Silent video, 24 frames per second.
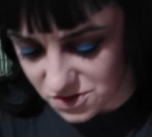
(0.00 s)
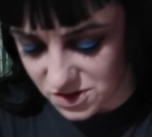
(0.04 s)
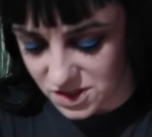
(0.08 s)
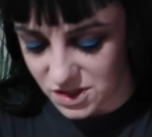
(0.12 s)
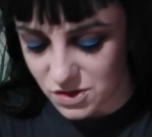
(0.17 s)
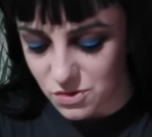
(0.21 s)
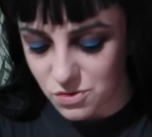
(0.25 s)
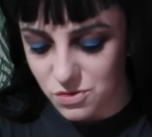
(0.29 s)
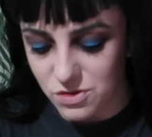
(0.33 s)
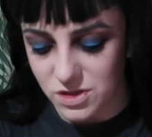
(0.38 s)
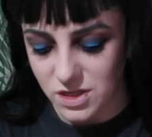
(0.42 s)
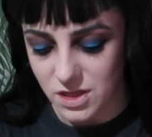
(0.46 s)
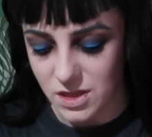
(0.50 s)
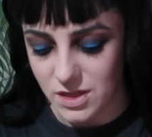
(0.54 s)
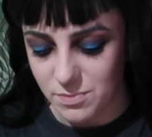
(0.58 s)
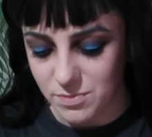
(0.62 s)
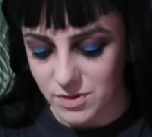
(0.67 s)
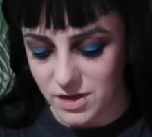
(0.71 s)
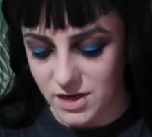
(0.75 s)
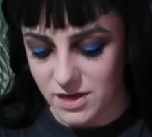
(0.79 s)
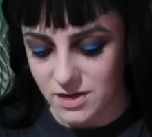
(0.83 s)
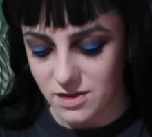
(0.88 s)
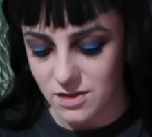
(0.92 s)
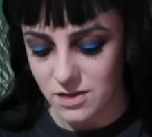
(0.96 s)
the only lip
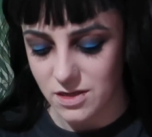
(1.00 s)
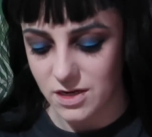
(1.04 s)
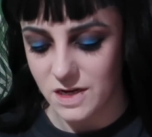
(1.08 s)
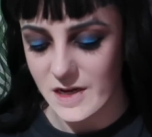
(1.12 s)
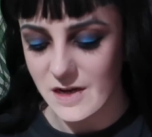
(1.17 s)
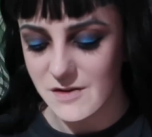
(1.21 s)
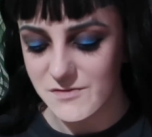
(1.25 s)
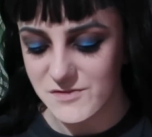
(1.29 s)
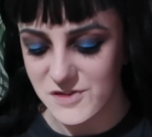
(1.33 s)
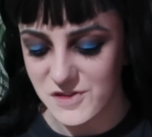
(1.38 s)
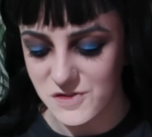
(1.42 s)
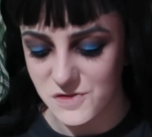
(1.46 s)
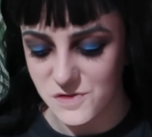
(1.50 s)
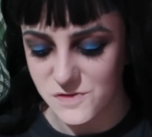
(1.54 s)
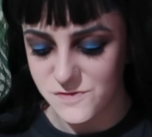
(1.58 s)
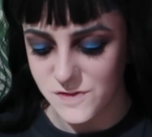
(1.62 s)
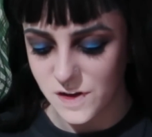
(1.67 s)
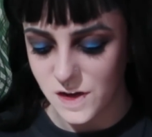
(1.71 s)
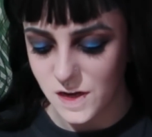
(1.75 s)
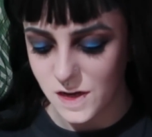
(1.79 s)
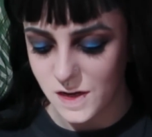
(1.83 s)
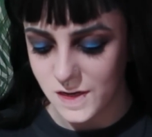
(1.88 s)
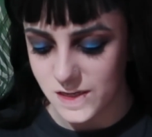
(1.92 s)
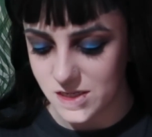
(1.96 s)
liner that I have so
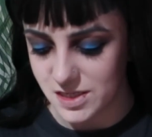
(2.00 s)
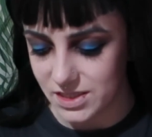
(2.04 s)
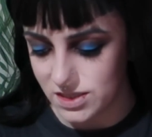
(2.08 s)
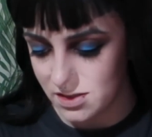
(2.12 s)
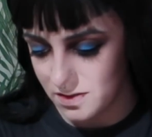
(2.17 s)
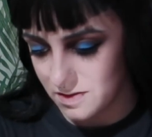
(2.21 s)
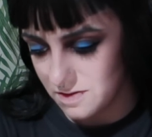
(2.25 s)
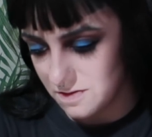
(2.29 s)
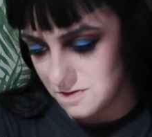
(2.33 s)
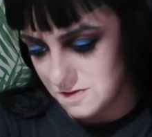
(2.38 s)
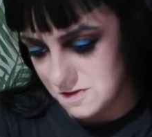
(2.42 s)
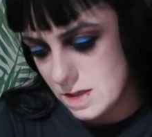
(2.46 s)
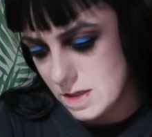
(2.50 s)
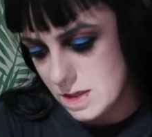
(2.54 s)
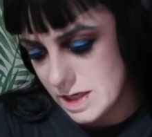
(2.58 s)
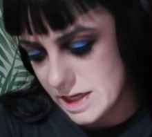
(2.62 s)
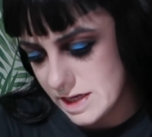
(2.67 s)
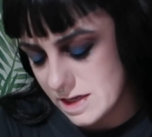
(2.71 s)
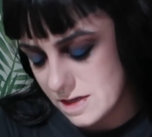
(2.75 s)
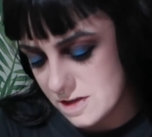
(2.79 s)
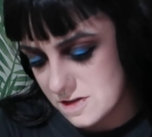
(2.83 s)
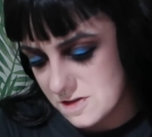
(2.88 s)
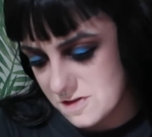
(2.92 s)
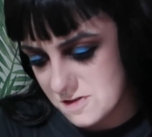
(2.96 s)
far is
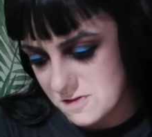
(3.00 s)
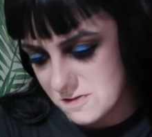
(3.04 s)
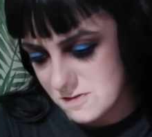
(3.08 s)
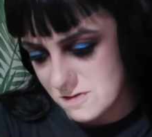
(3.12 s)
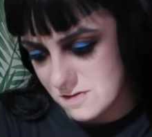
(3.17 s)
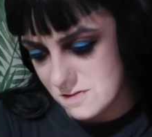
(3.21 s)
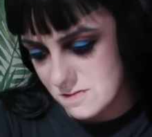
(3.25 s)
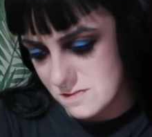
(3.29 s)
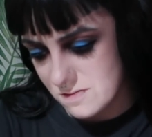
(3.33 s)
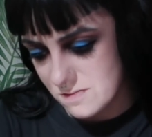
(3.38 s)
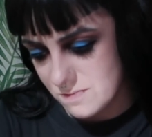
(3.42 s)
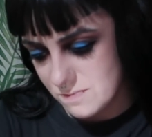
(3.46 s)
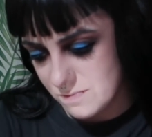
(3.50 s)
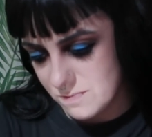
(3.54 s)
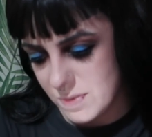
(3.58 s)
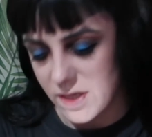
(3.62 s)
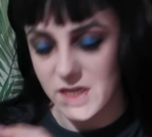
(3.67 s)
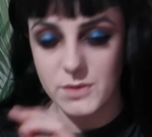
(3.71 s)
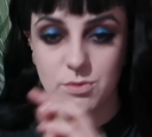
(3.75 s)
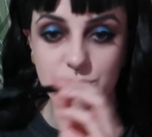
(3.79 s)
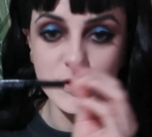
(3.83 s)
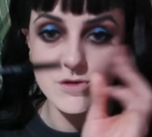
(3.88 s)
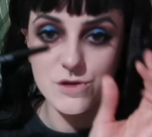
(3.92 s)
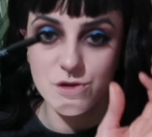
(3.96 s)
NYX
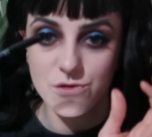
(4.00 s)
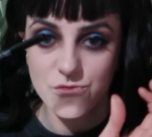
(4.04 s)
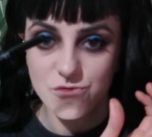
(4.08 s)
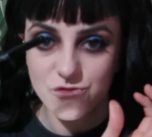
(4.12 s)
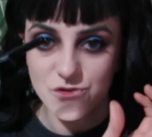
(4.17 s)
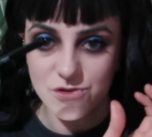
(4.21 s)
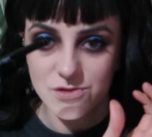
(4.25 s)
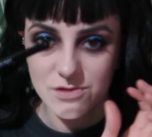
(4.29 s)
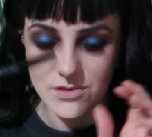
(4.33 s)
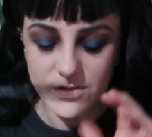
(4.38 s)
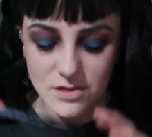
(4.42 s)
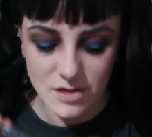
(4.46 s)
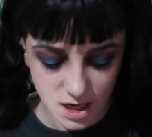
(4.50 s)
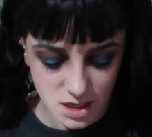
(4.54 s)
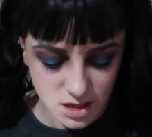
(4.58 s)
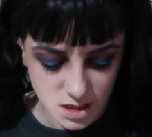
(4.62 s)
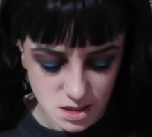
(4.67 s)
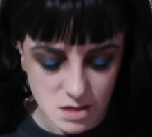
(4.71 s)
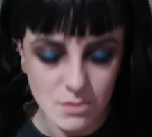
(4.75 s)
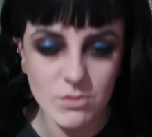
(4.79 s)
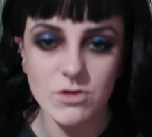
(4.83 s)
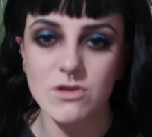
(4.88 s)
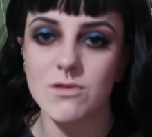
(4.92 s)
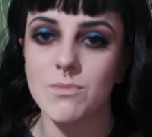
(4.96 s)
Peekaboo Neutral. I think
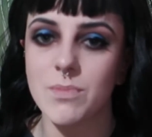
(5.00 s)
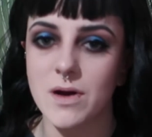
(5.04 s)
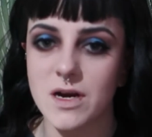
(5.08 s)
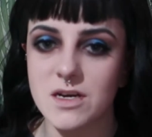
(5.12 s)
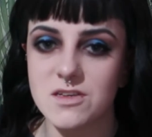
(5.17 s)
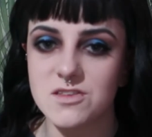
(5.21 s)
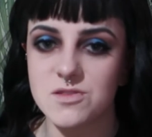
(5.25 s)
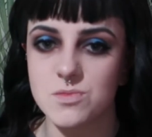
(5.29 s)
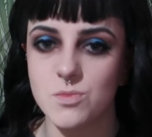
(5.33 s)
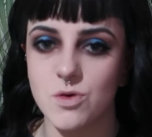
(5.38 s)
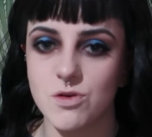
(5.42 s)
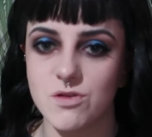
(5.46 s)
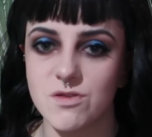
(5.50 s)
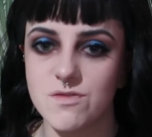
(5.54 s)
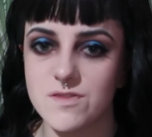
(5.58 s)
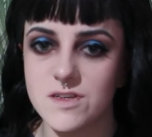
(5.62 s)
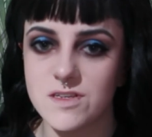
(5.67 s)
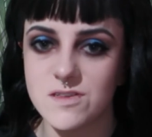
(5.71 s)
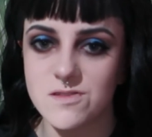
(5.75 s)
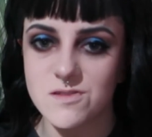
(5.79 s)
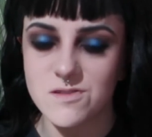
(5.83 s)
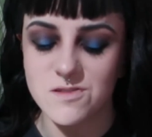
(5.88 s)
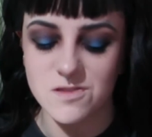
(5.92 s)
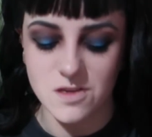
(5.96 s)
I'm going to buy some more of
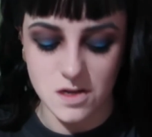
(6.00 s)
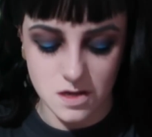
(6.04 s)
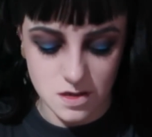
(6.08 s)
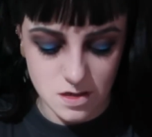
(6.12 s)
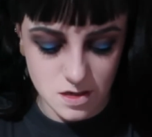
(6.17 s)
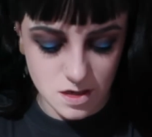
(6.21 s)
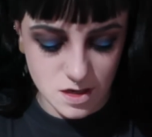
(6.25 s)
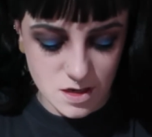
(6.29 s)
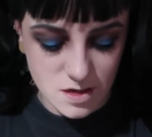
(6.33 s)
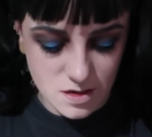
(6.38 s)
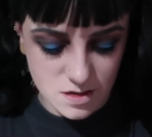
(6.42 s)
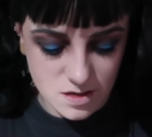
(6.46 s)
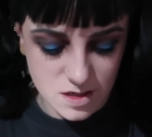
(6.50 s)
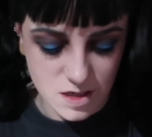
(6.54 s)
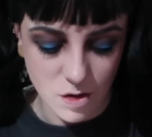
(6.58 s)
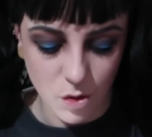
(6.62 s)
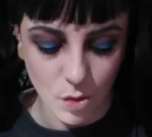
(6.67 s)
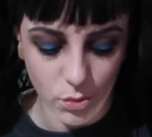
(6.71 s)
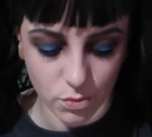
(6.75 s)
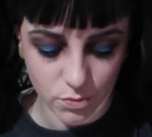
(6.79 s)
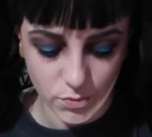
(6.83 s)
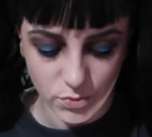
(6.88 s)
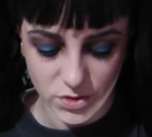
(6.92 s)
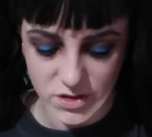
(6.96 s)
these because I get
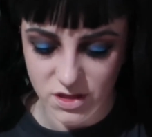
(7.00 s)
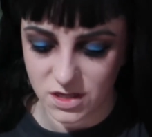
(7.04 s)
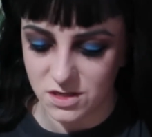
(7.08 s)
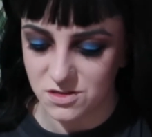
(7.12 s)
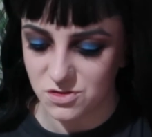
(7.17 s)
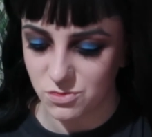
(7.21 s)
on with these